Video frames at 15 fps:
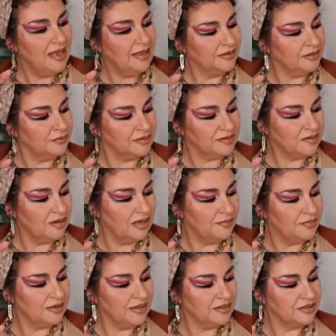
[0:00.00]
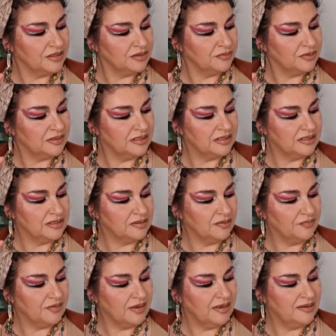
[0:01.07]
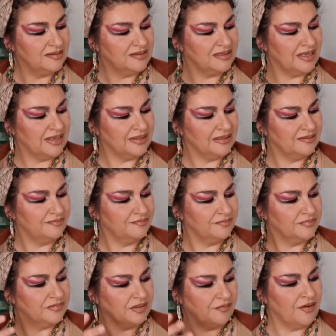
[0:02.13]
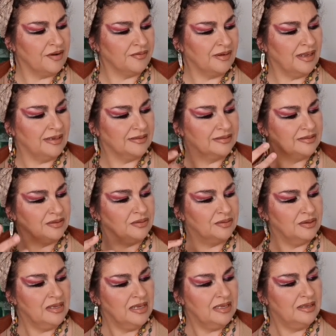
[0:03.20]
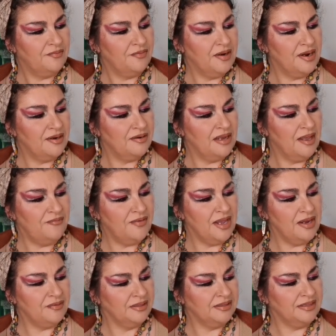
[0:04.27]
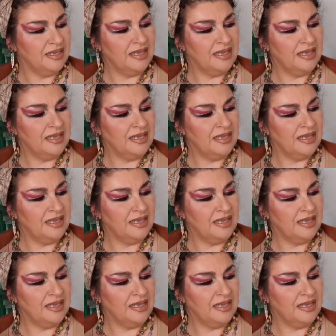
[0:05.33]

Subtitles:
and it was collaboration with the Sofia Sadie, the Fairy Light. So, a fairy